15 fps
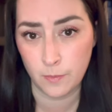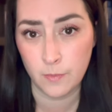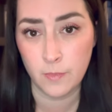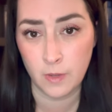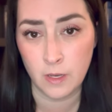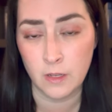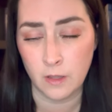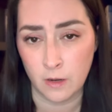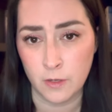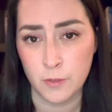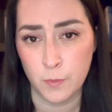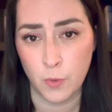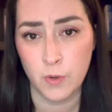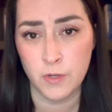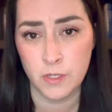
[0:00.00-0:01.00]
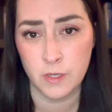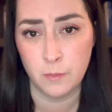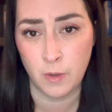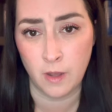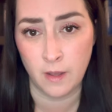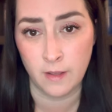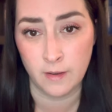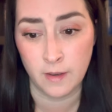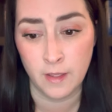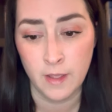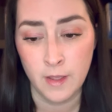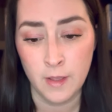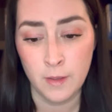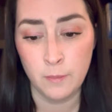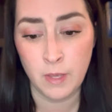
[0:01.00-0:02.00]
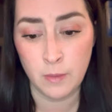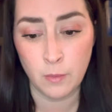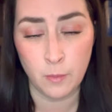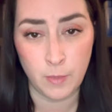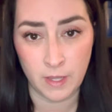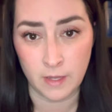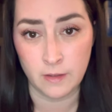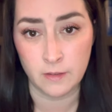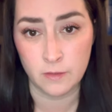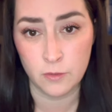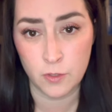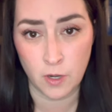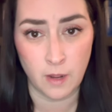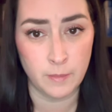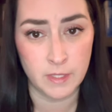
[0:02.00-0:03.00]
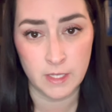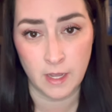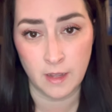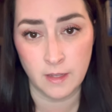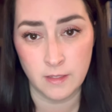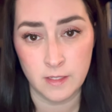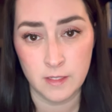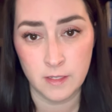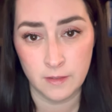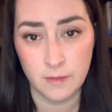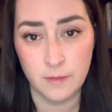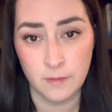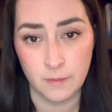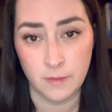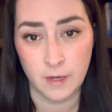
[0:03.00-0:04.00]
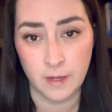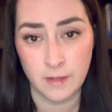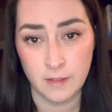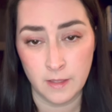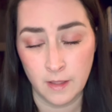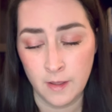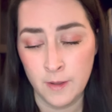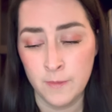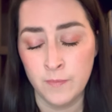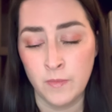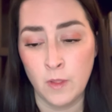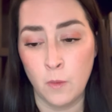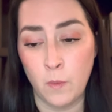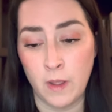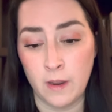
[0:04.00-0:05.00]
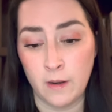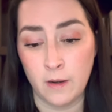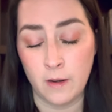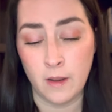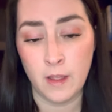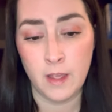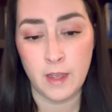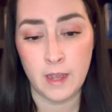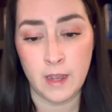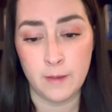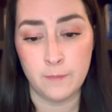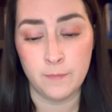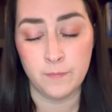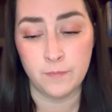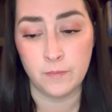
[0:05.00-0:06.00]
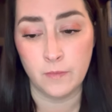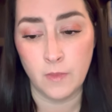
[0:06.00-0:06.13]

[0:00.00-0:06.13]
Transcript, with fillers: in large portion upon people being traumatized, right? Where, um,